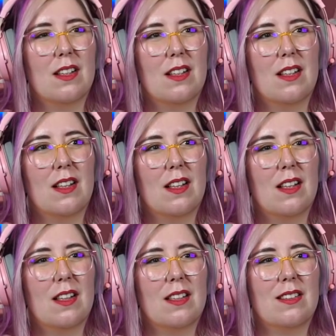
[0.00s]

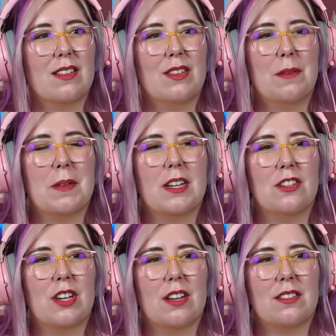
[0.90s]
So you've been
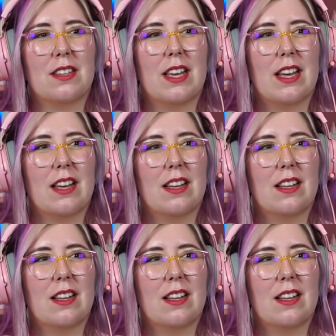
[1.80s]
in jail, so yeah.